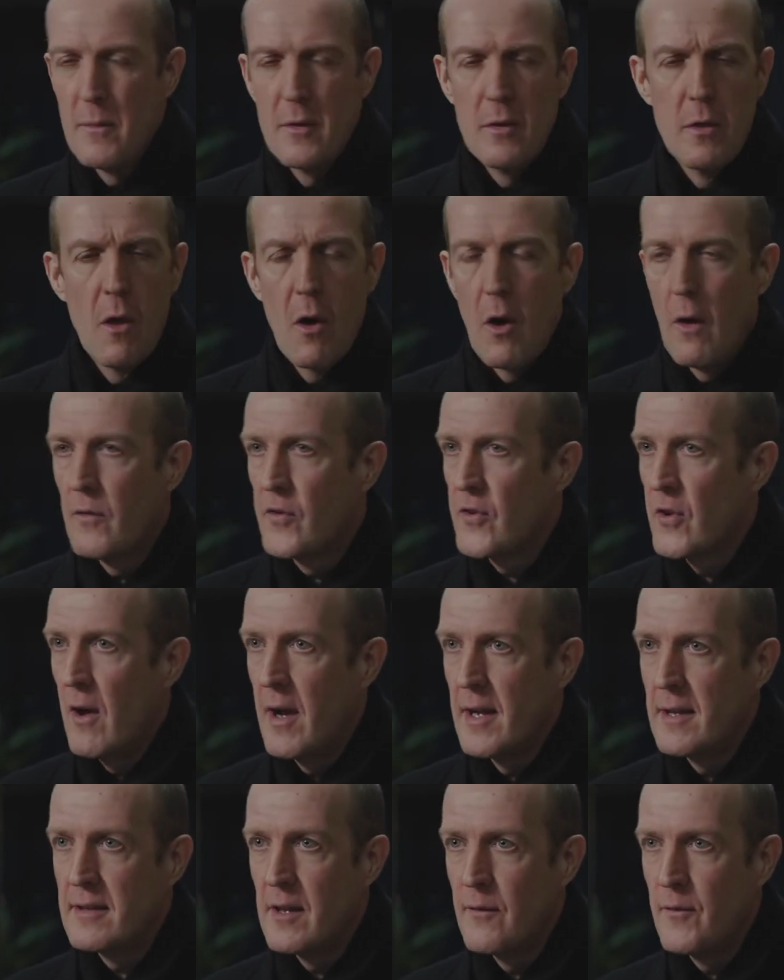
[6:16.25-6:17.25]
A lot of
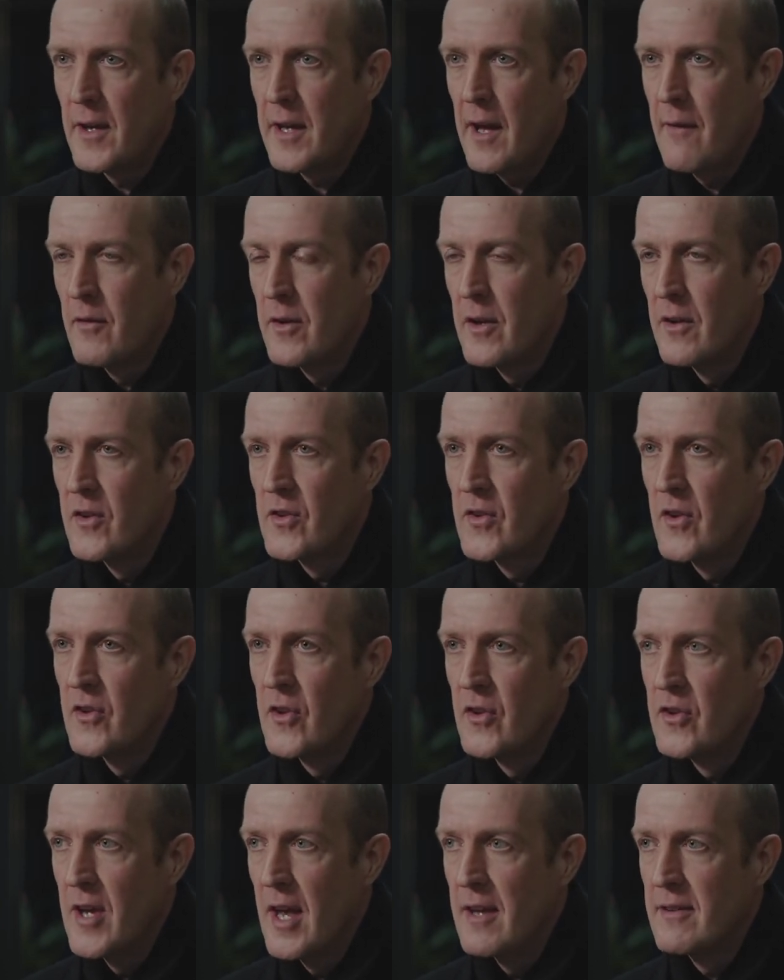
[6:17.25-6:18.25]
scientific evidence to
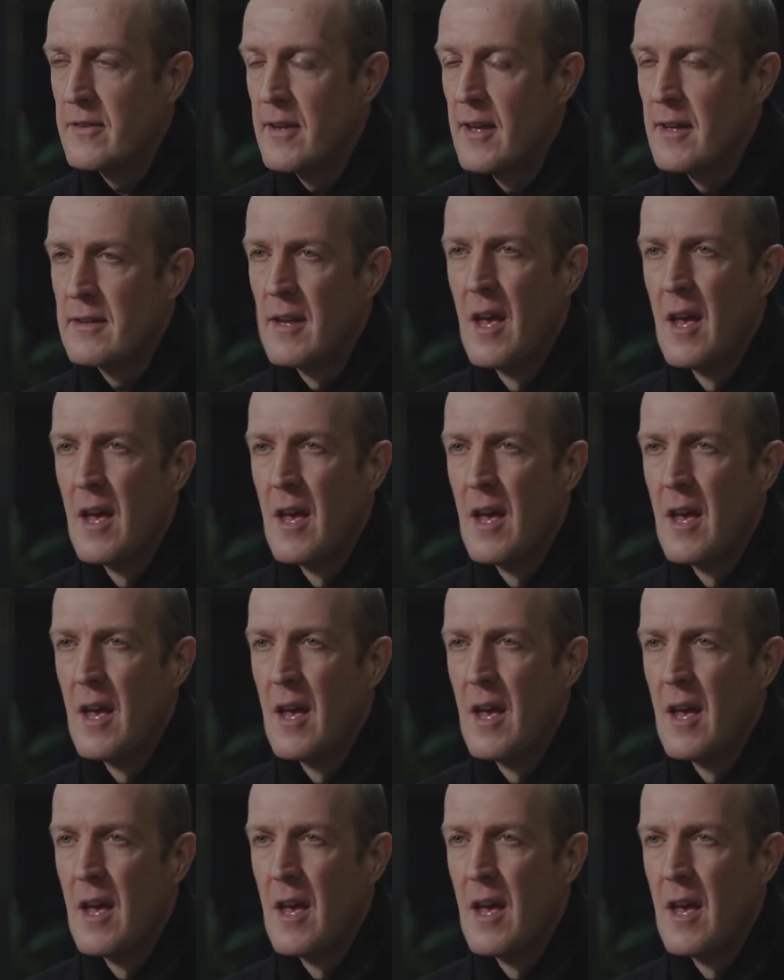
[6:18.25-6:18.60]
suggest this.